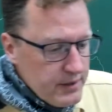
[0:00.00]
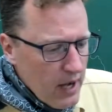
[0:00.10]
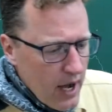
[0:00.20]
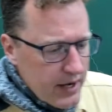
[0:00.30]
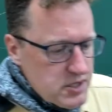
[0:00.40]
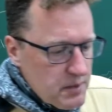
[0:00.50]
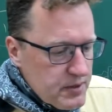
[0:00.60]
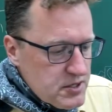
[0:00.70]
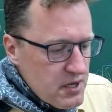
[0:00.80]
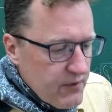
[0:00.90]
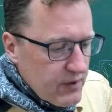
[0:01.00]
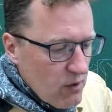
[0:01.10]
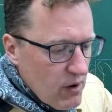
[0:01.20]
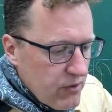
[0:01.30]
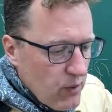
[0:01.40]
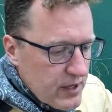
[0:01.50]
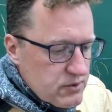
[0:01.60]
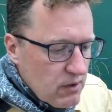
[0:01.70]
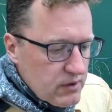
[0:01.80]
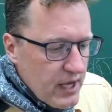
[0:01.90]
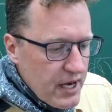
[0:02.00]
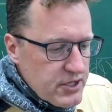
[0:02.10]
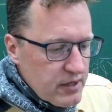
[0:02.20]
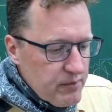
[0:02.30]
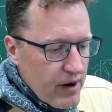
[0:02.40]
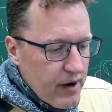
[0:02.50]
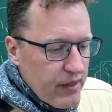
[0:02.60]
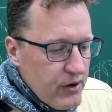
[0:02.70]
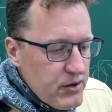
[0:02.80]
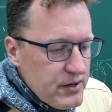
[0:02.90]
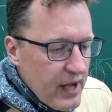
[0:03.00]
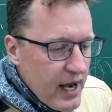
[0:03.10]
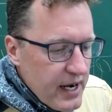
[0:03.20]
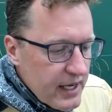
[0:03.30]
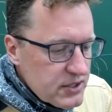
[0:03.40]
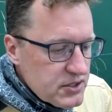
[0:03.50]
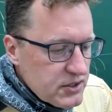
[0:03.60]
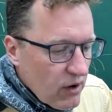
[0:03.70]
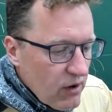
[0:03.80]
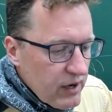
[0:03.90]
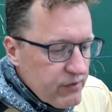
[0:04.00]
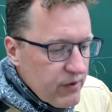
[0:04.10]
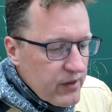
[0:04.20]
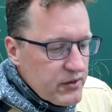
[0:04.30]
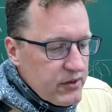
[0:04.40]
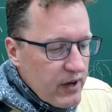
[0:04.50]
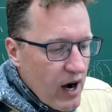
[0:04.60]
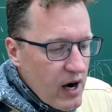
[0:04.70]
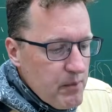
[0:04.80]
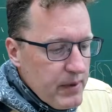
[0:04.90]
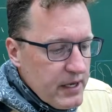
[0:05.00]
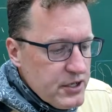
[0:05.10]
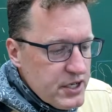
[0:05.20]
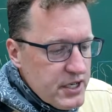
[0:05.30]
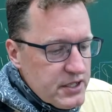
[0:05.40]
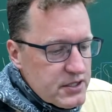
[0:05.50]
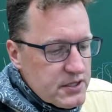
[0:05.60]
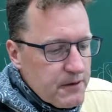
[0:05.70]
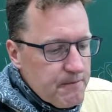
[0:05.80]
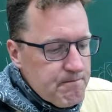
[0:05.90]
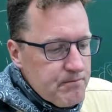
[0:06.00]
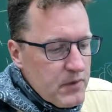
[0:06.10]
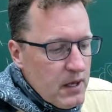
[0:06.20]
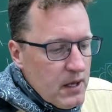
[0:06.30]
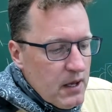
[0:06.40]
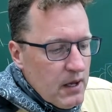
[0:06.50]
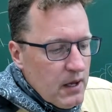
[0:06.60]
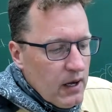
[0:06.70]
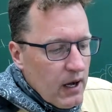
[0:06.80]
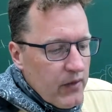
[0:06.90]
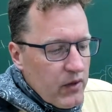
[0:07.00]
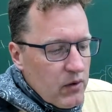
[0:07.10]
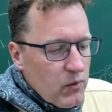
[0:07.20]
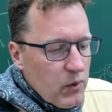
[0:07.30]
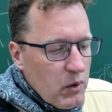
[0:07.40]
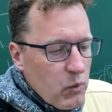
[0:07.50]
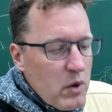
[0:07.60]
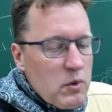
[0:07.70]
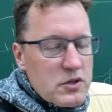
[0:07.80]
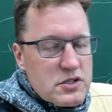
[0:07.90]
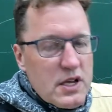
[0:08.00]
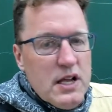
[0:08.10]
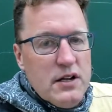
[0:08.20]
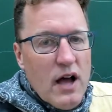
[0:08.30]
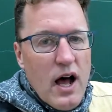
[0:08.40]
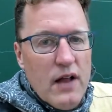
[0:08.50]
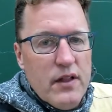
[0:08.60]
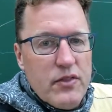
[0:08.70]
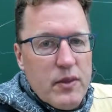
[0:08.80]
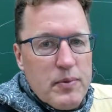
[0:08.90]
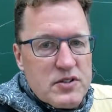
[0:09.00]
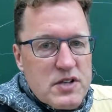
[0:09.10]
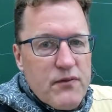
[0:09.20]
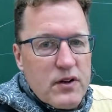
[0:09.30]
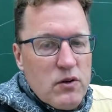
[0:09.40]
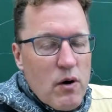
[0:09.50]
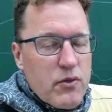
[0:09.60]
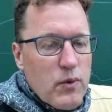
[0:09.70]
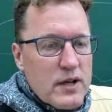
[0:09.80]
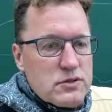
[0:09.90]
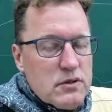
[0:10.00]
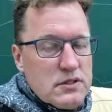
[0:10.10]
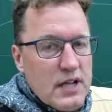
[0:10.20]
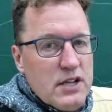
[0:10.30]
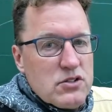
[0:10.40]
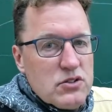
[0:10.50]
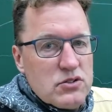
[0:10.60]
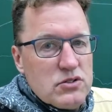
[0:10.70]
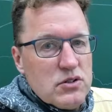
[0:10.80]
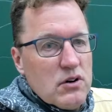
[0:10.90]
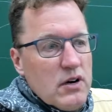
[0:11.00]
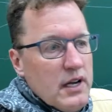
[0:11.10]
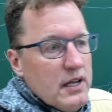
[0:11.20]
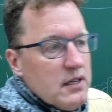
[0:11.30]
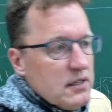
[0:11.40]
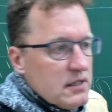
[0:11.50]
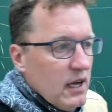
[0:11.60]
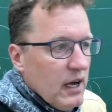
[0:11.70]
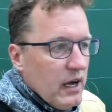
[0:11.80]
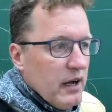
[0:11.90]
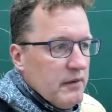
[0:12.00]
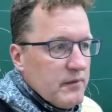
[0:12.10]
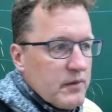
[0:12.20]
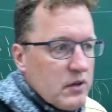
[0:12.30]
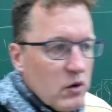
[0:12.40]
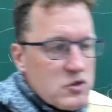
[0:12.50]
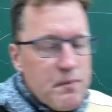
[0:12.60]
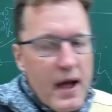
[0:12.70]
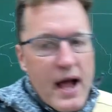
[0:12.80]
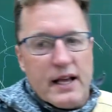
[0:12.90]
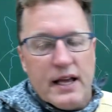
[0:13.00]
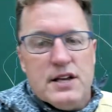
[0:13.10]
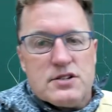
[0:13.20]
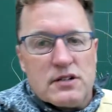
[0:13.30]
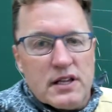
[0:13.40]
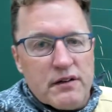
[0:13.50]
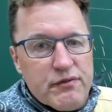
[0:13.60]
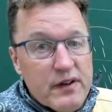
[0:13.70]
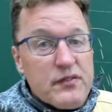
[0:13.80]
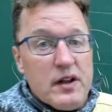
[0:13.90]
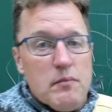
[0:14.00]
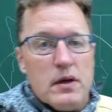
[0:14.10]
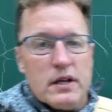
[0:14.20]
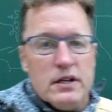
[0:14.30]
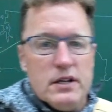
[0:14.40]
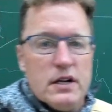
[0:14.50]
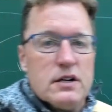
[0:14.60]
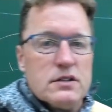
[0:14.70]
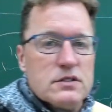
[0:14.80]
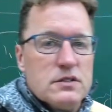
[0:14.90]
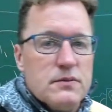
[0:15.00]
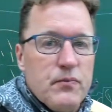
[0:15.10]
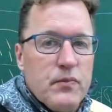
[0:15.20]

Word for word: Don, Is the Pacific Northwest rotation part of the new dating story for the CRBGs? Uh, the, we, we will see, Don, that the Pacific Northwest rotation story uh, goes back easily 50 million years.